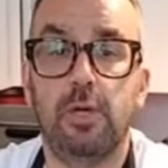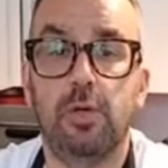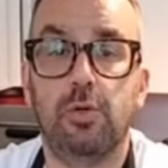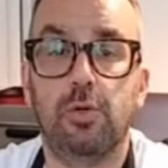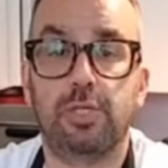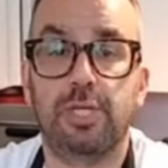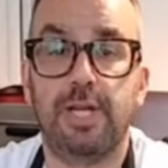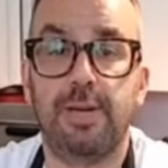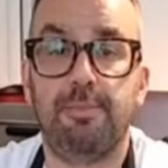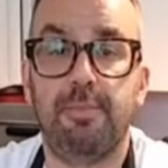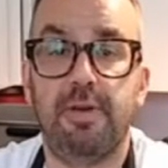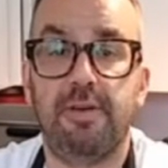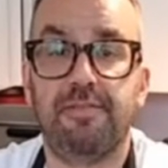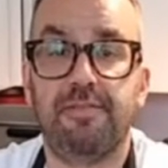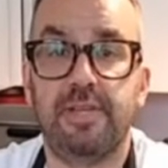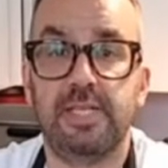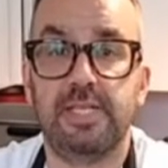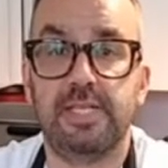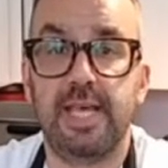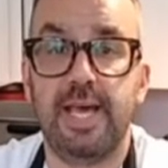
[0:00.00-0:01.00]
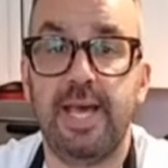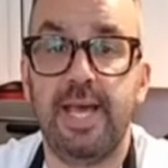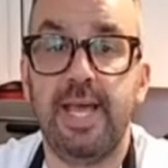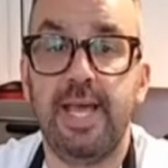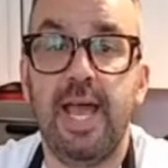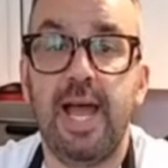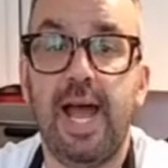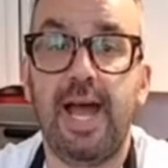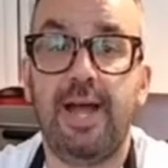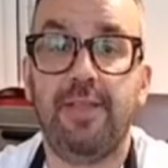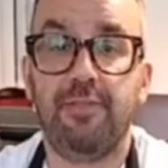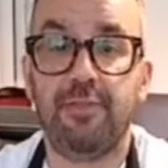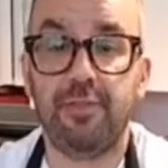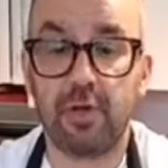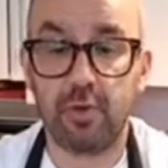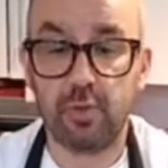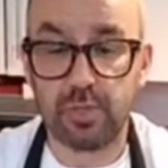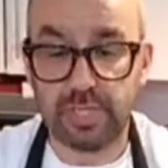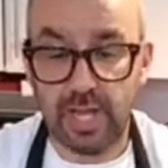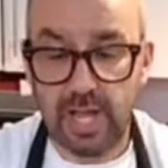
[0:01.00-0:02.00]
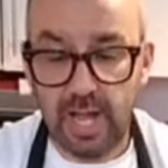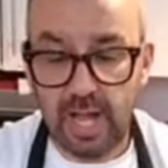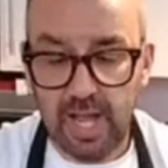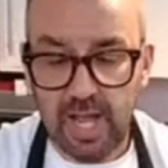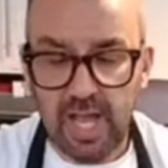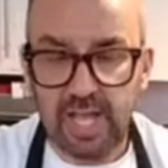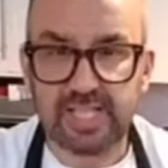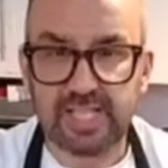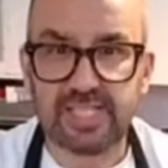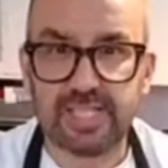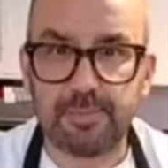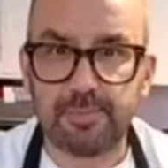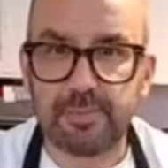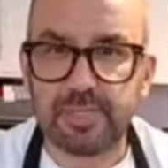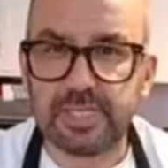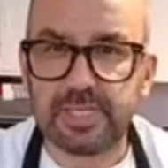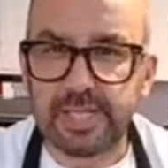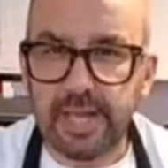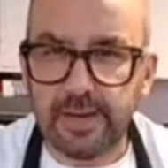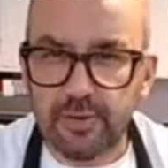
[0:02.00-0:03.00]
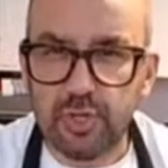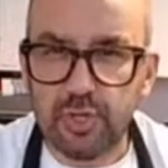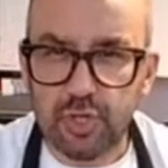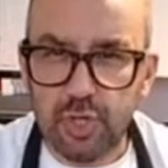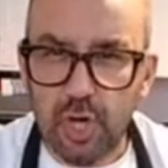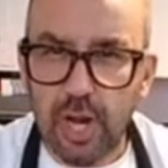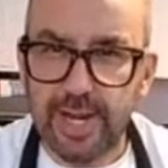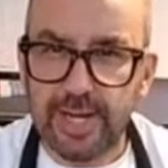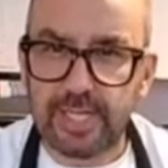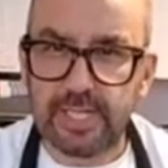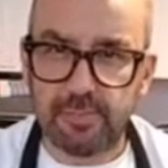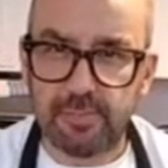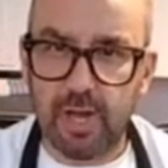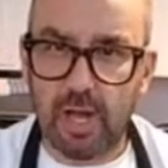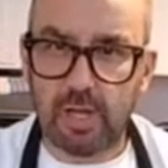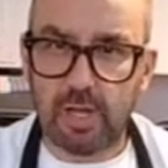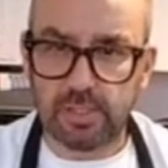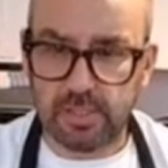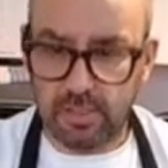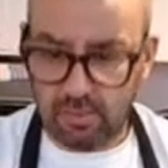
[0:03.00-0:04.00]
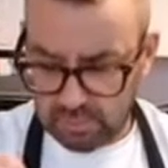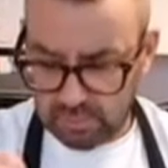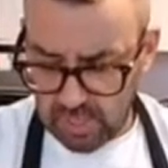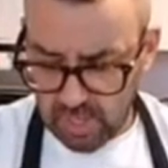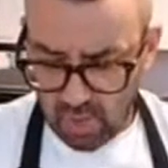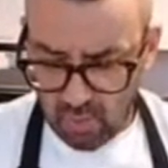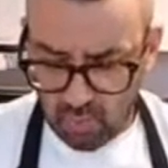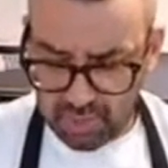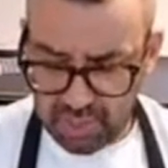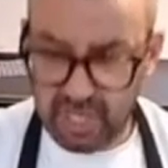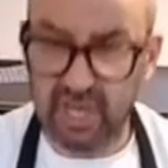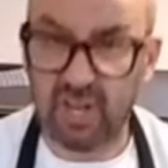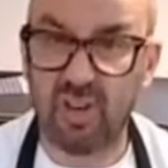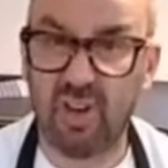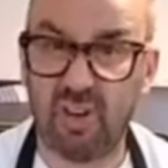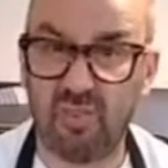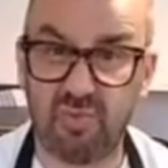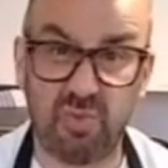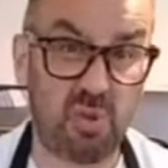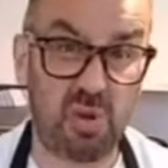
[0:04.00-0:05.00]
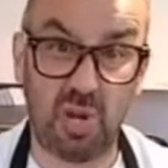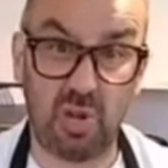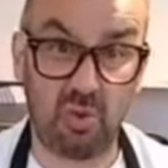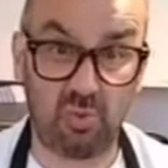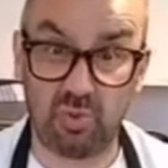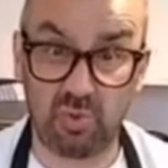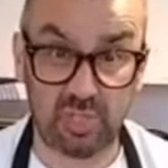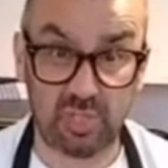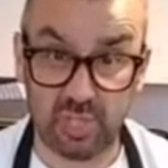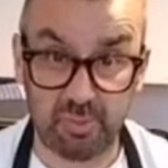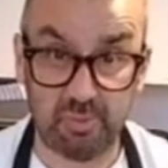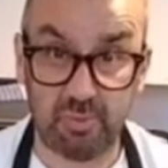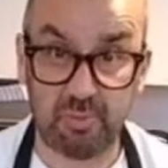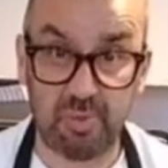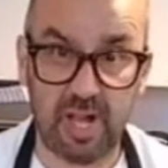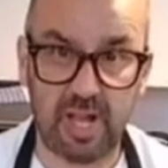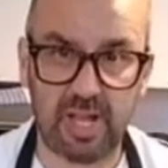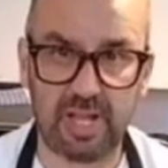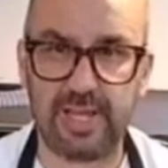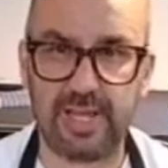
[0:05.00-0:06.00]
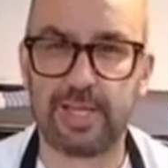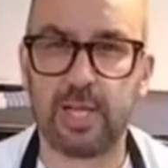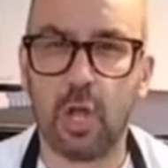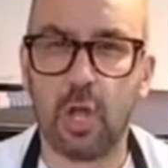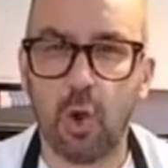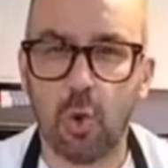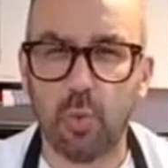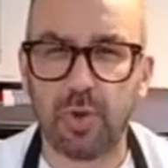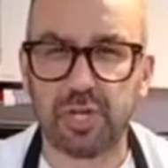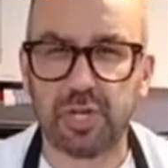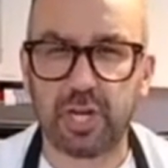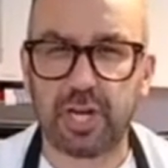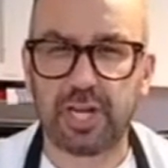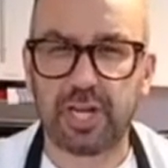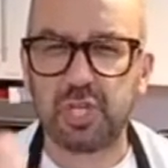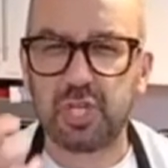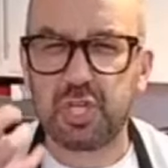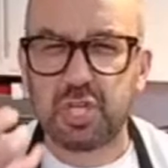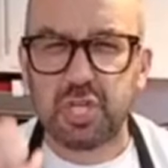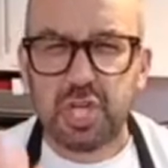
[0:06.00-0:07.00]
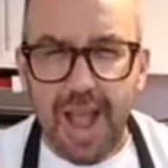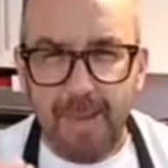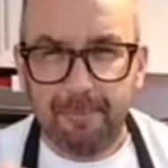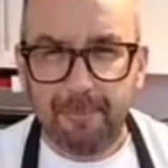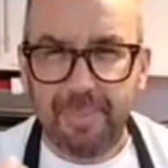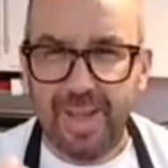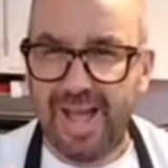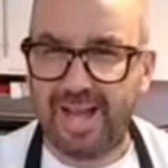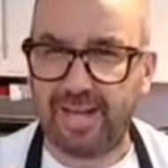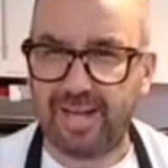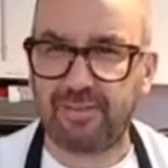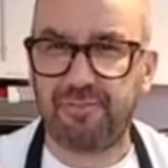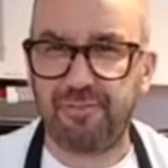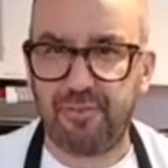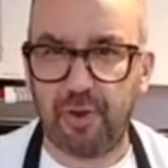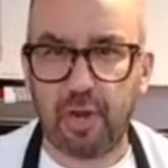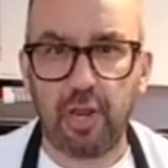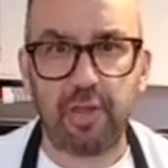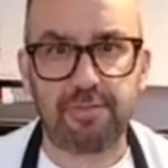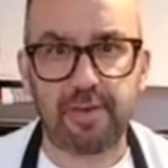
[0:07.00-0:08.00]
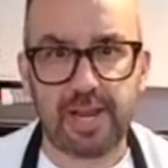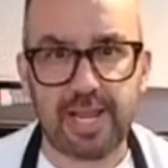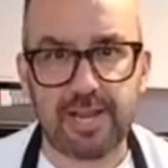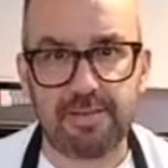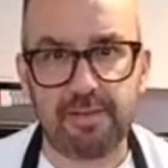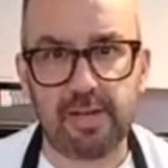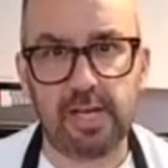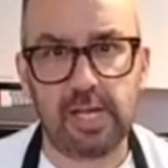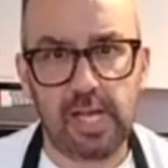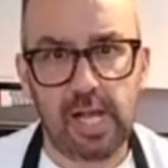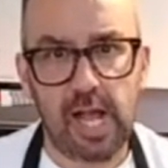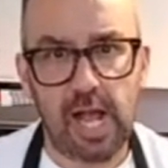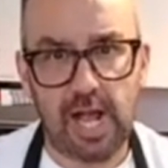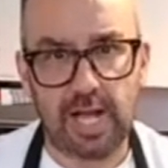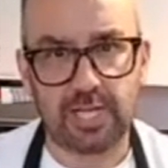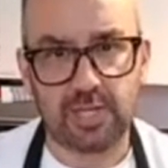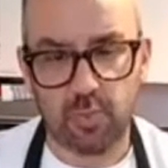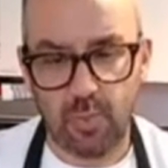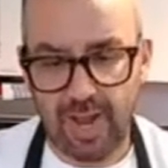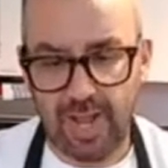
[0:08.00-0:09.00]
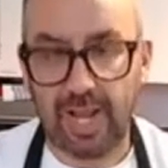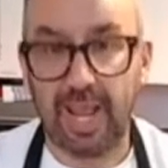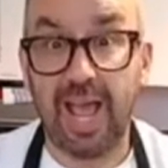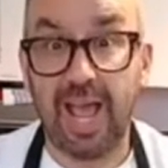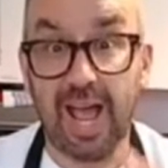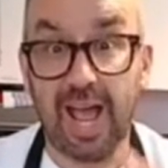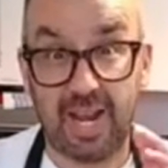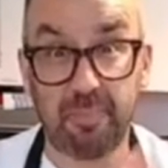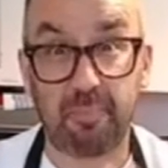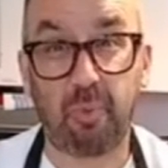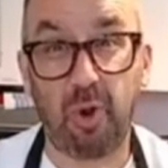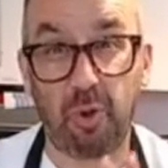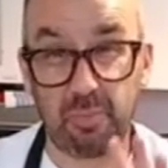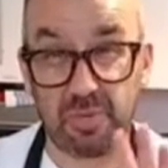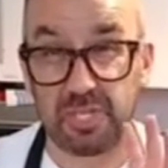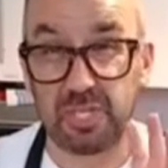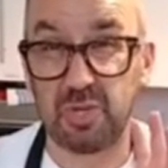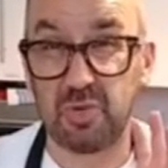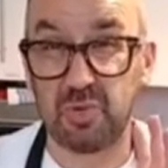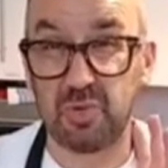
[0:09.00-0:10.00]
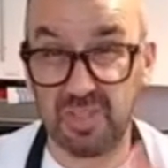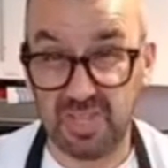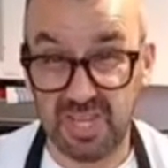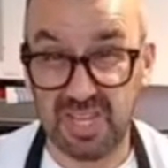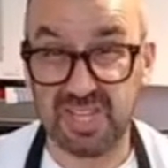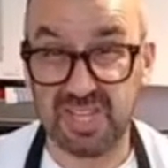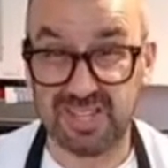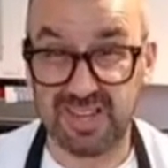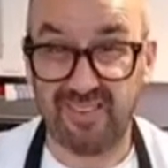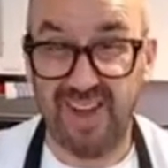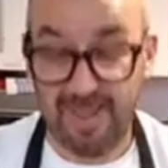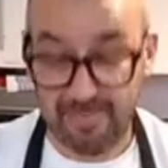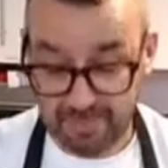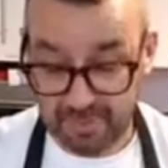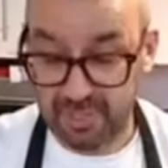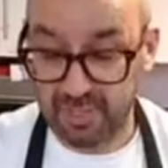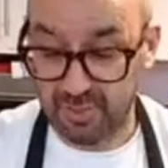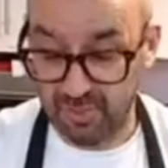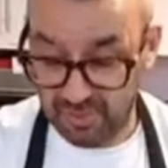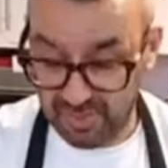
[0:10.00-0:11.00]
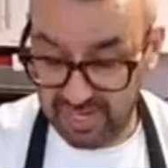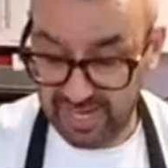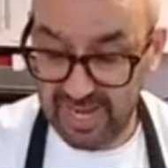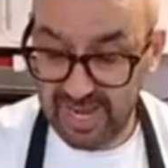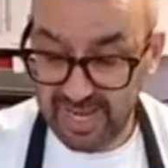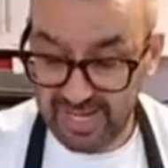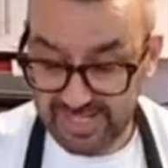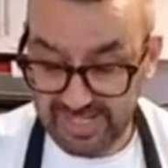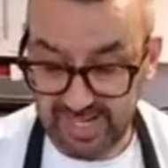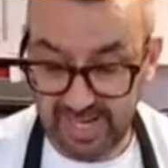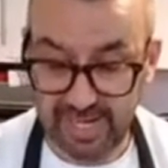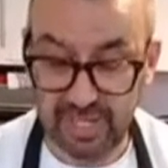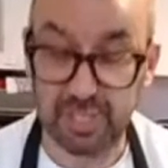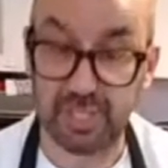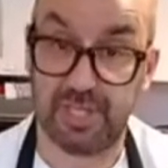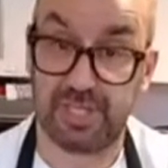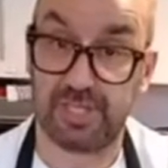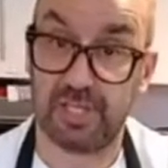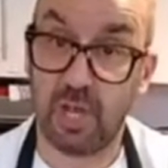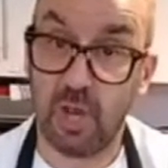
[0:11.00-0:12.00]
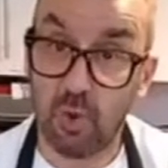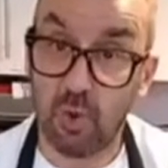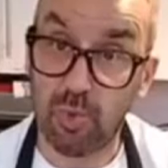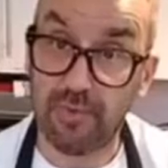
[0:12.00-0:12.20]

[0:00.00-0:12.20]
courgette muffins there, and those are some sun-dried tomatoes which I got from the local supermarket, which are jam-packed full of flavour as well, and I promise you these are absolutely delicious.